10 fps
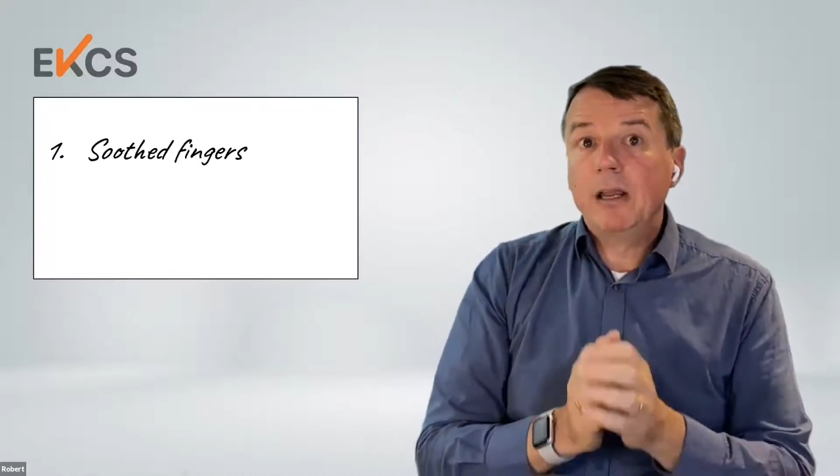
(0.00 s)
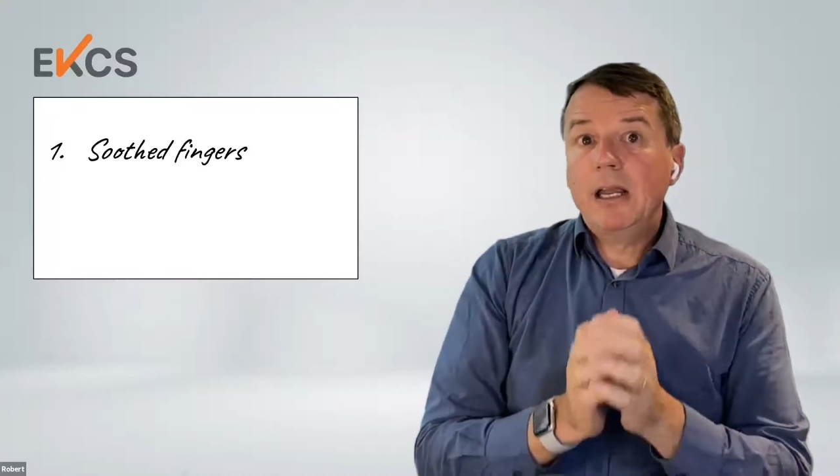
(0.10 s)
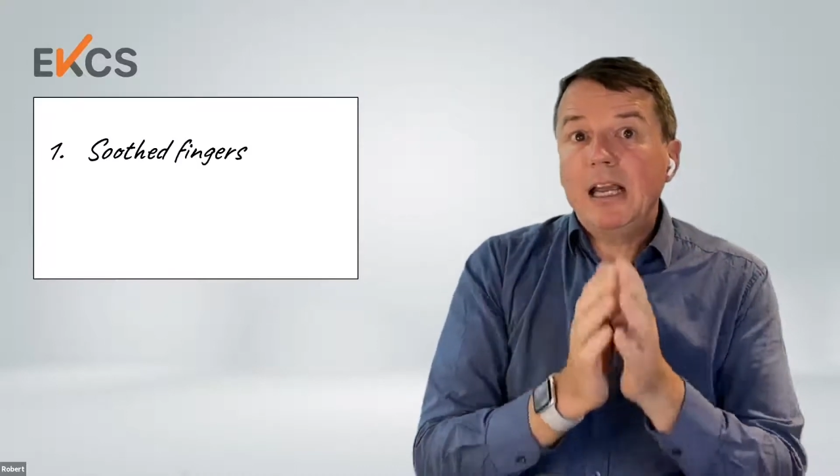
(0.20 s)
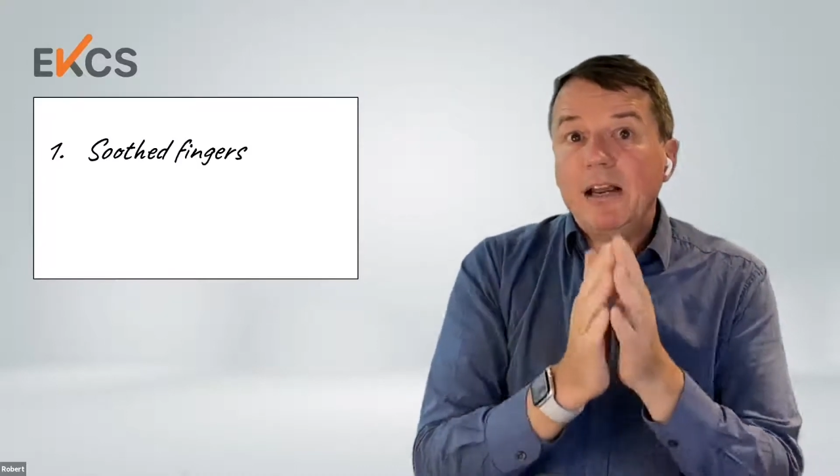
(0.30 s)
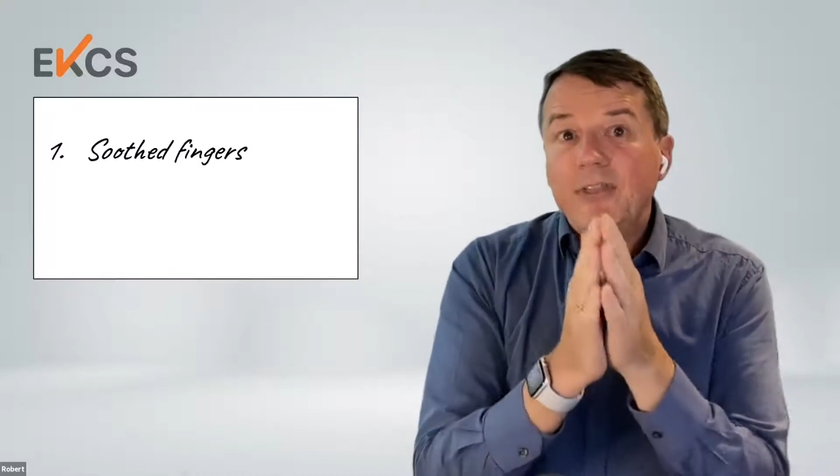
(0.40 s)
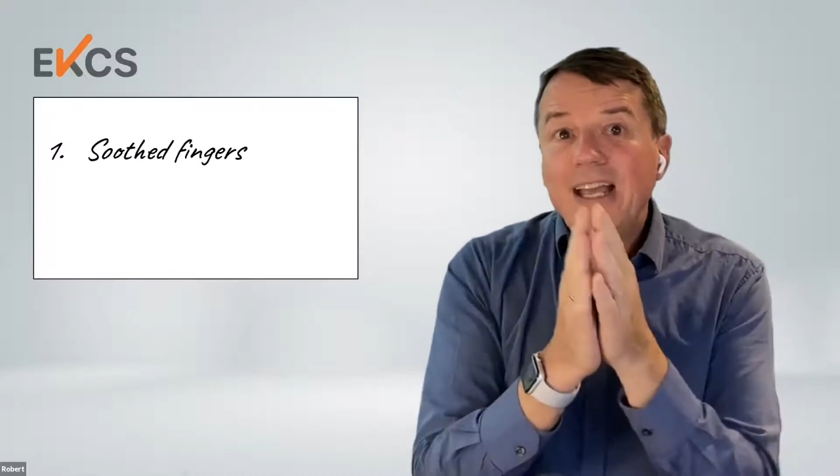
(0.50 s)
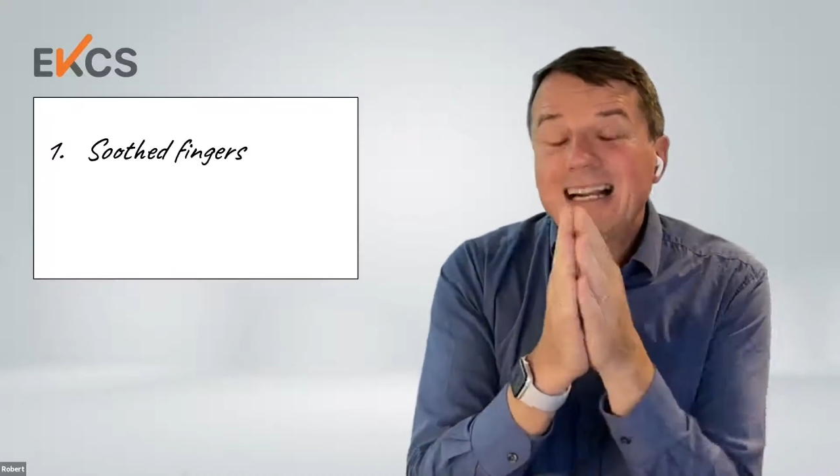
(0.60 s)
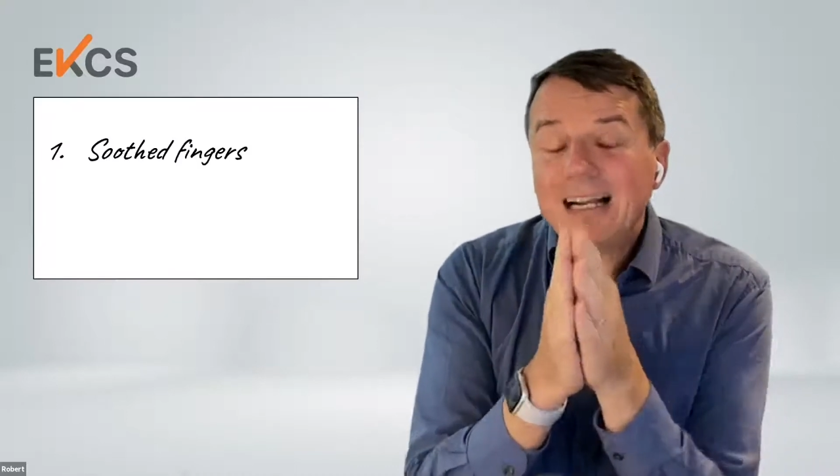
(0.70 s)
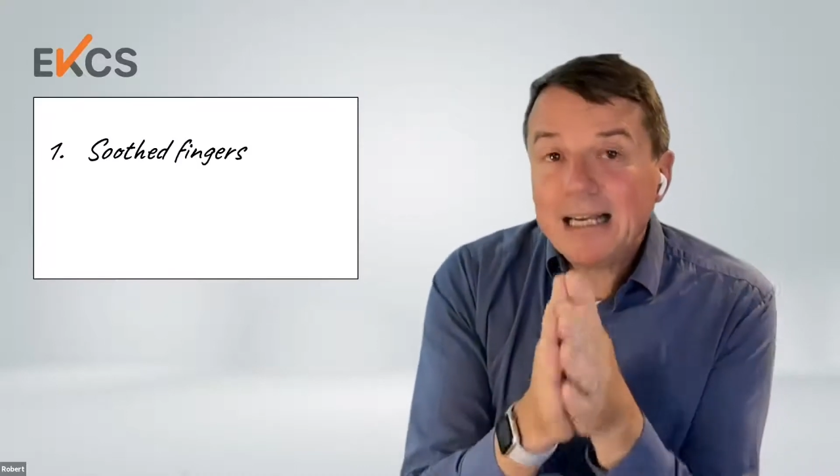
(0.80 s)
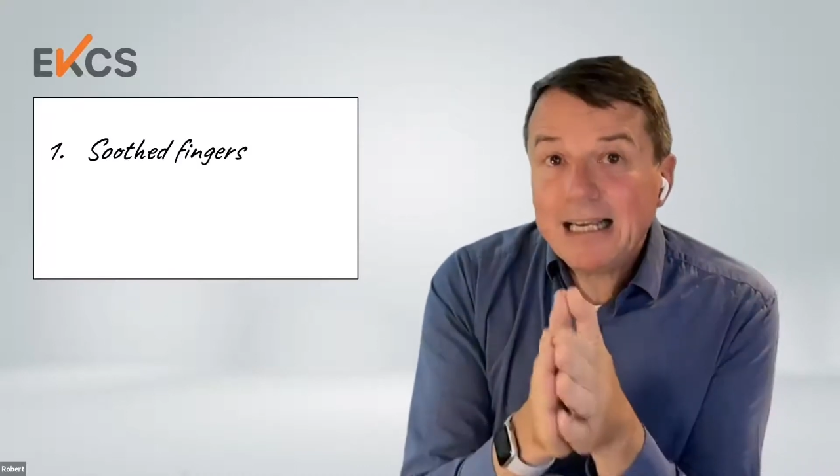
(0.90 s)
If they
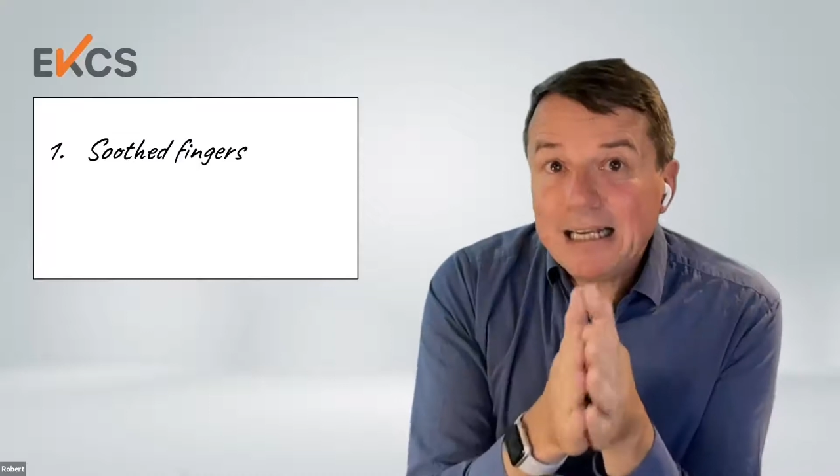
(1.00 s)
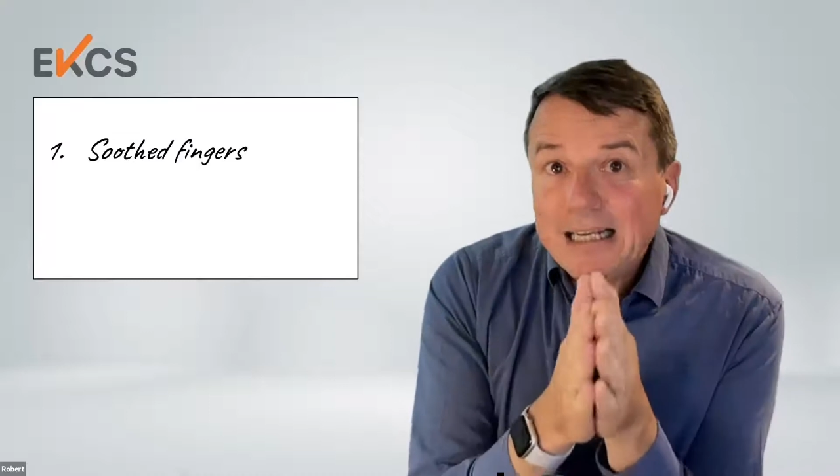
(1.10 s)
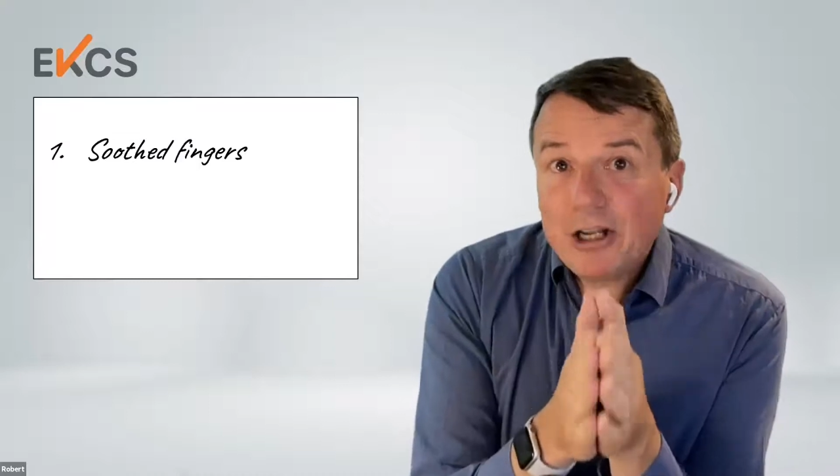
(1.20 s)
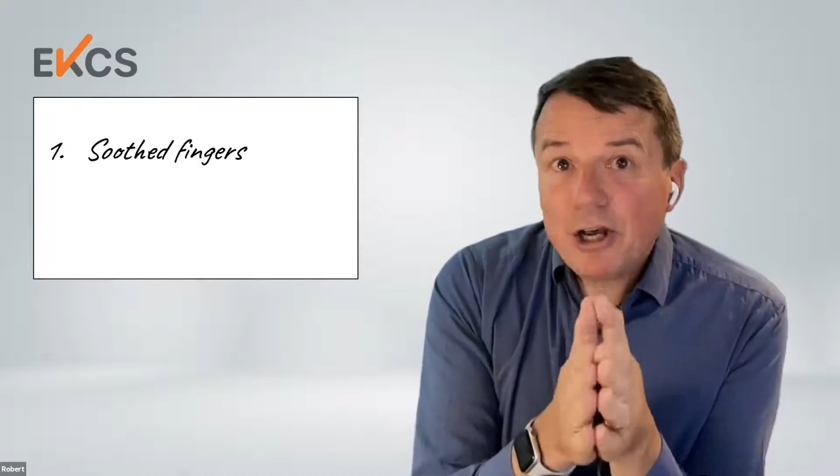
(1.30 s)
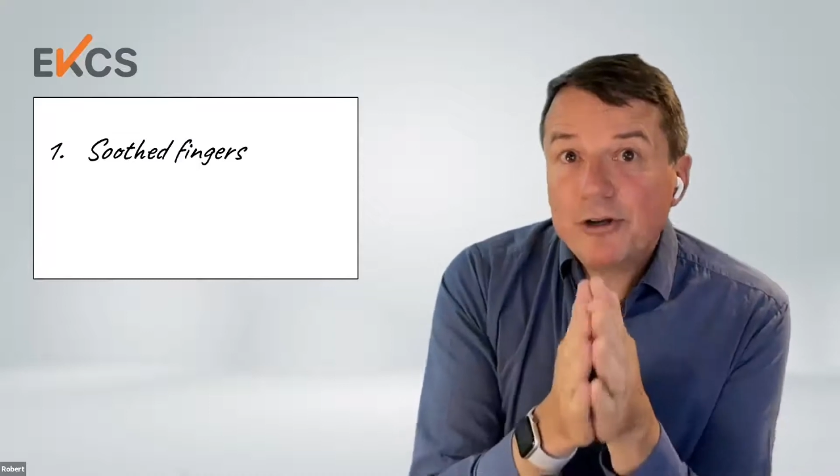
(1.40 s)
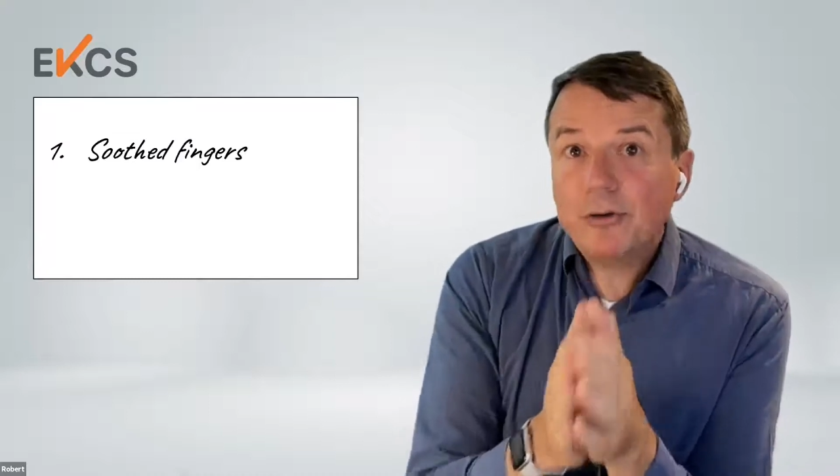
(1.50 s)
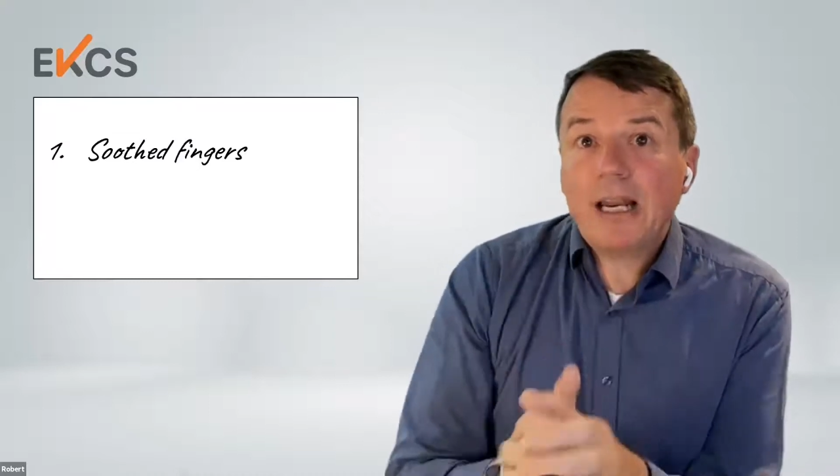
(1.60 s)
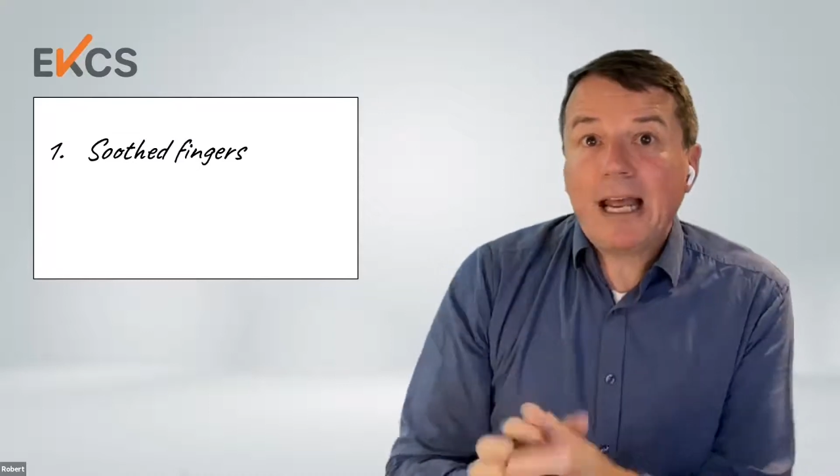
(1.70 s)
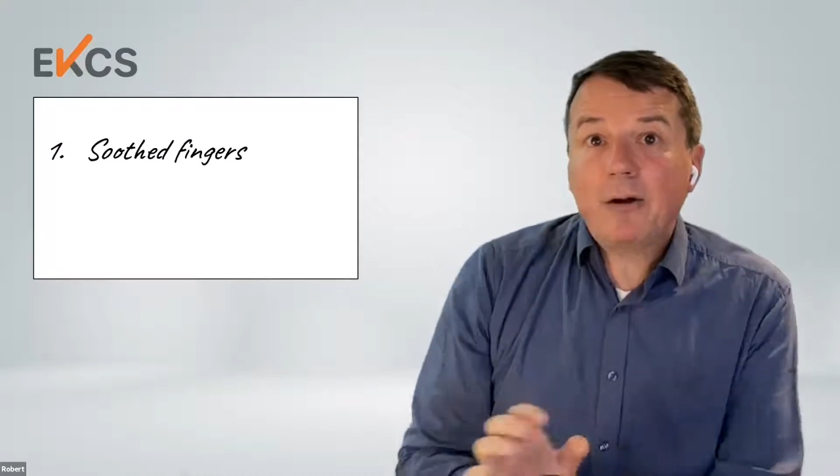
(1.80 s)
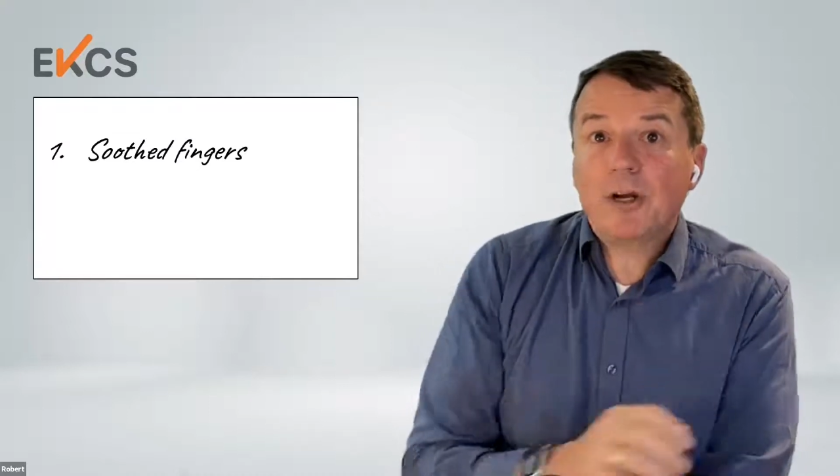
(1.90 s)
clearly know your
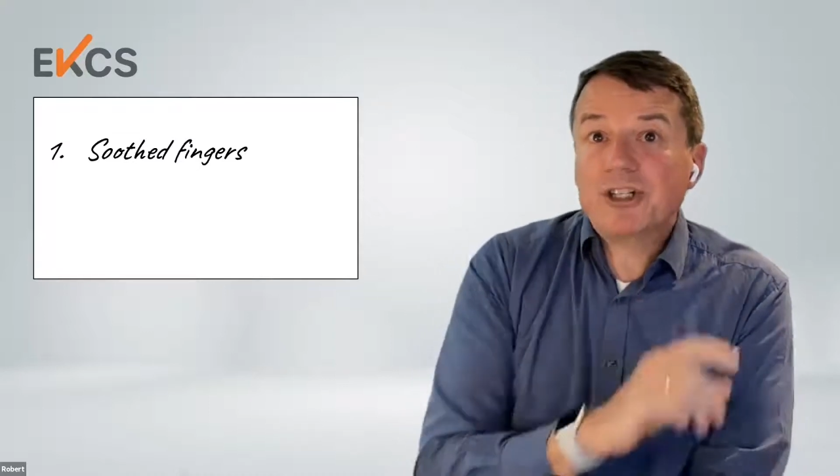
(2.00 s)
language,